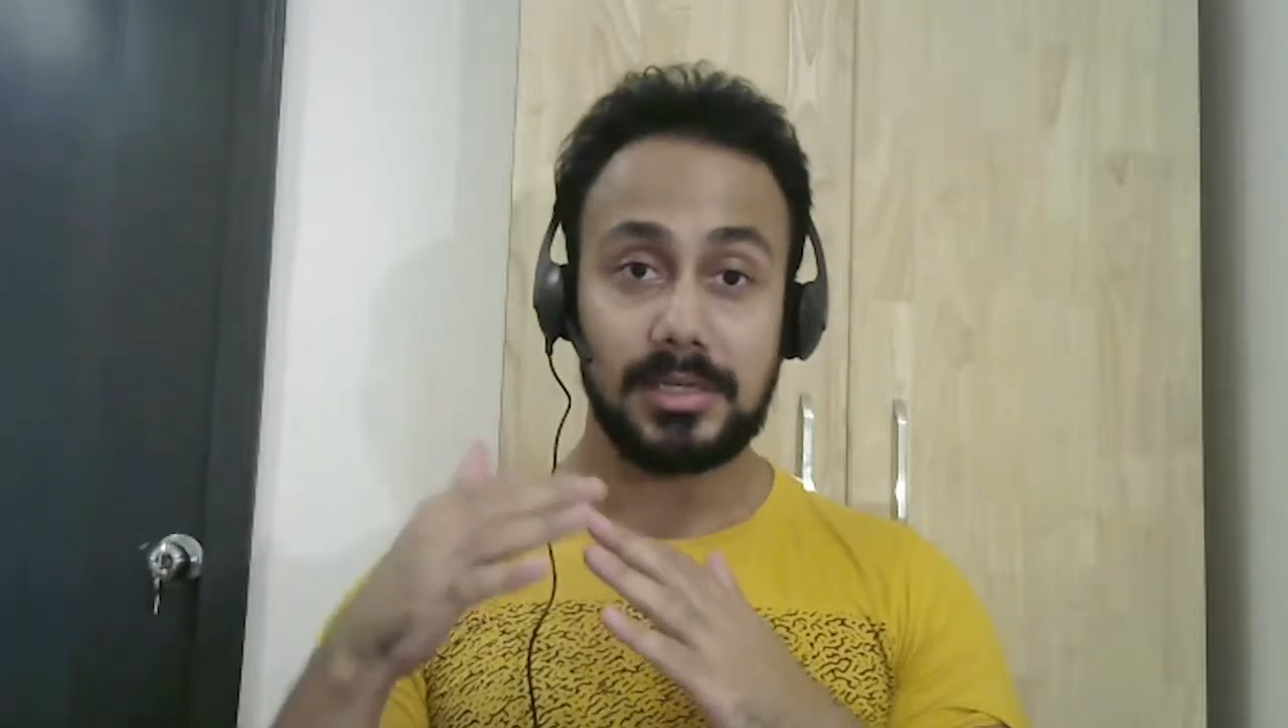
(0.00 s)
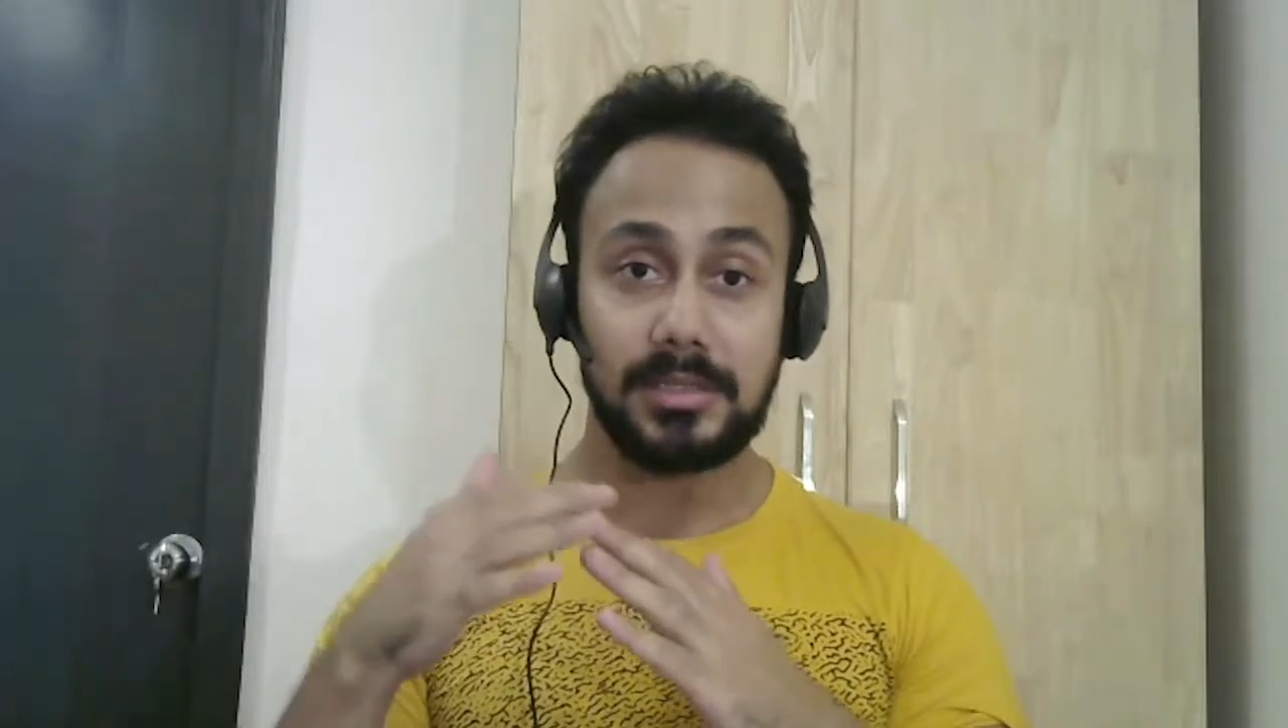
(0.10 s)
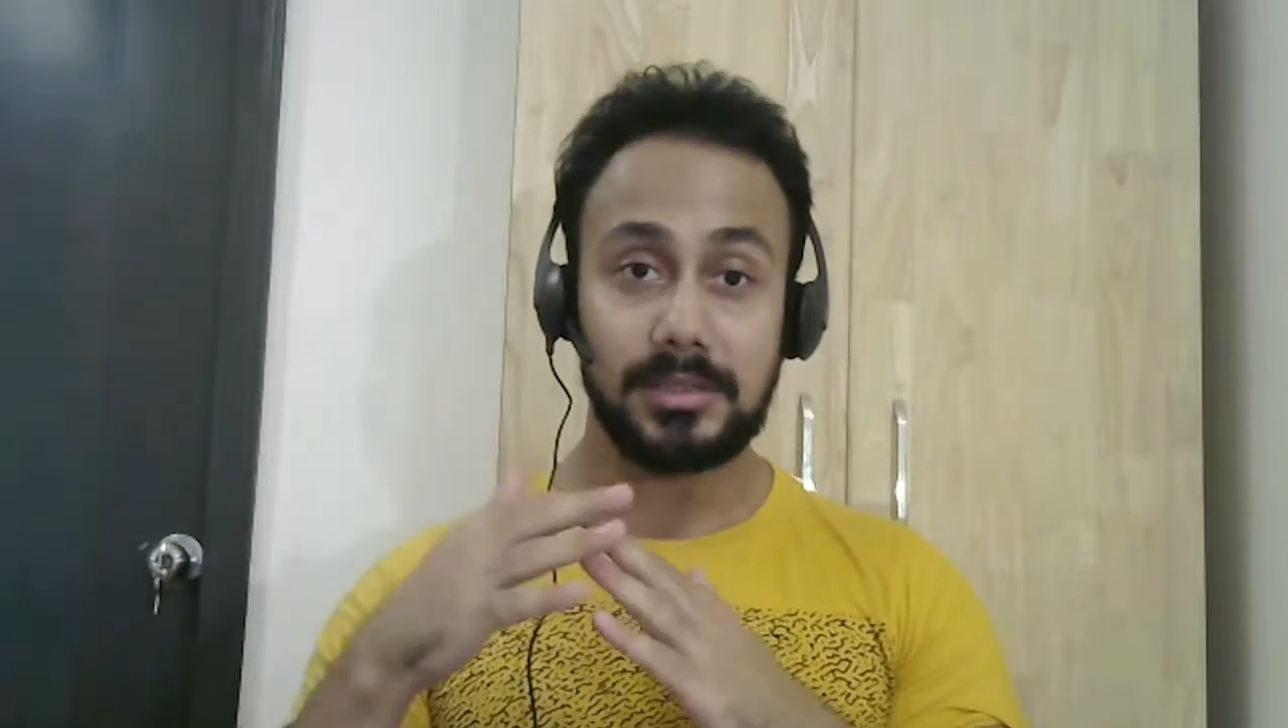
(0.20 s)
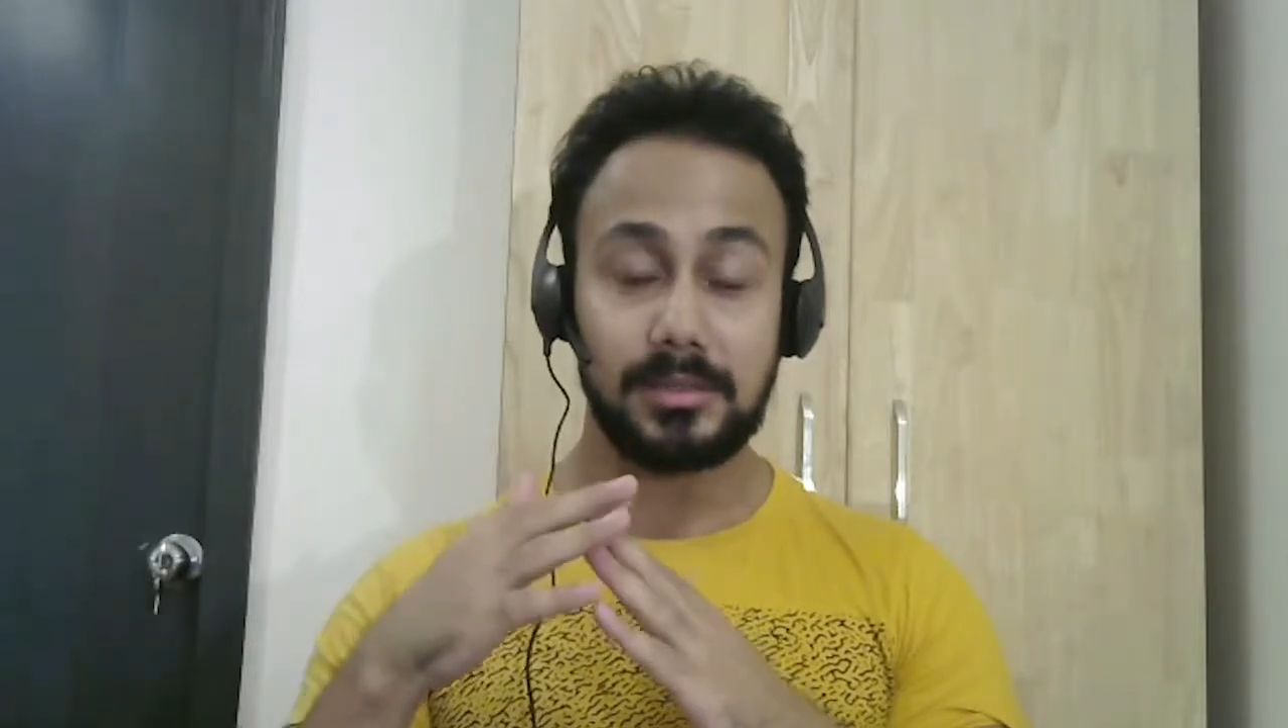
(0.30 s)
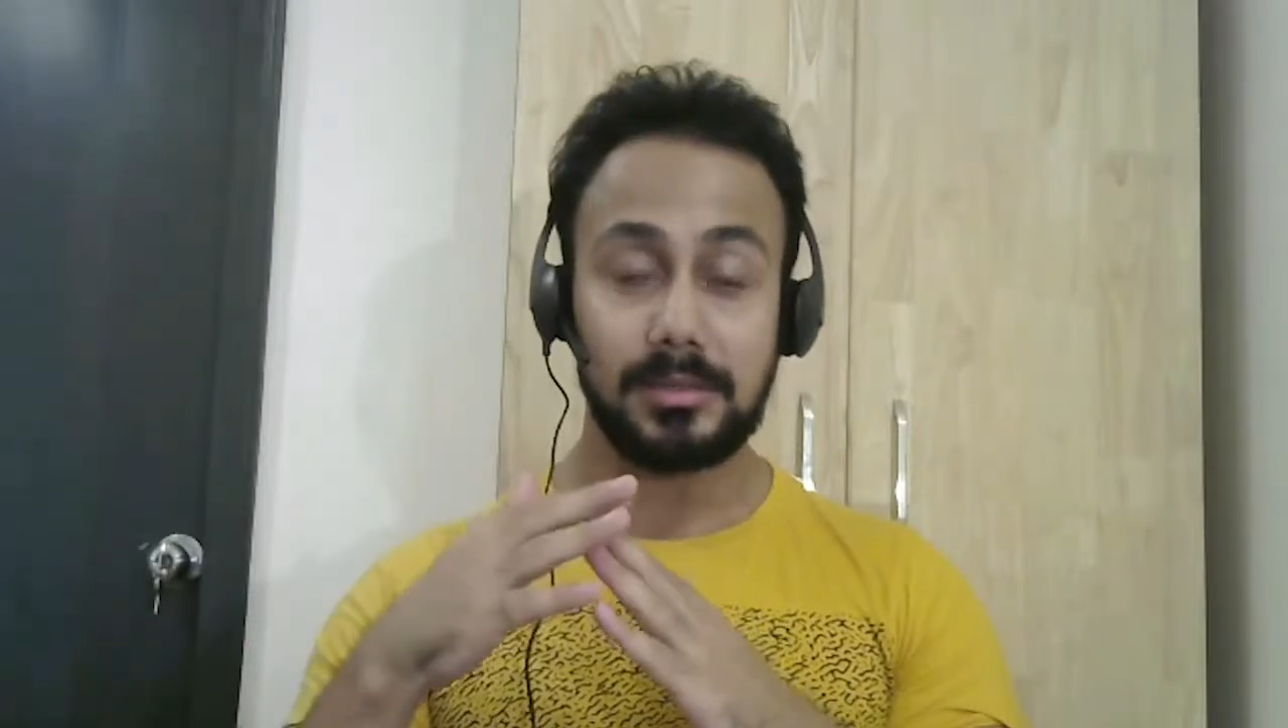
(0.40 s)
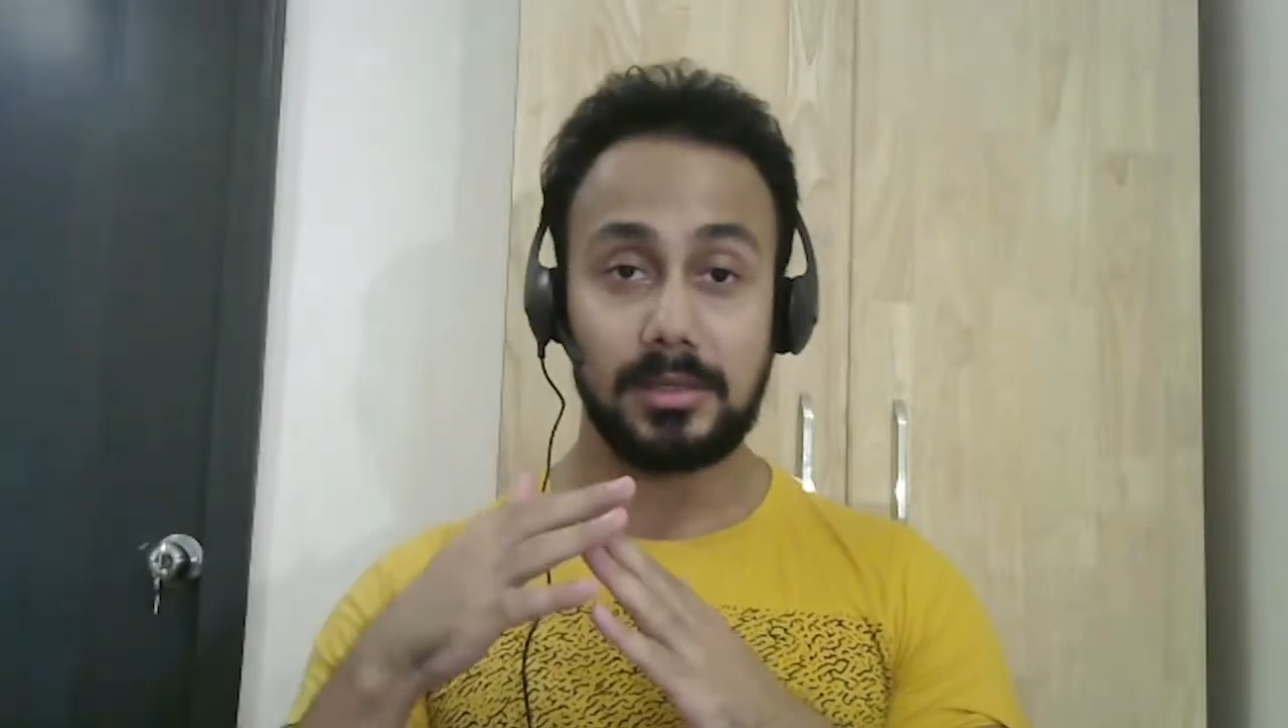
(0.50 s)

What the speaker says: As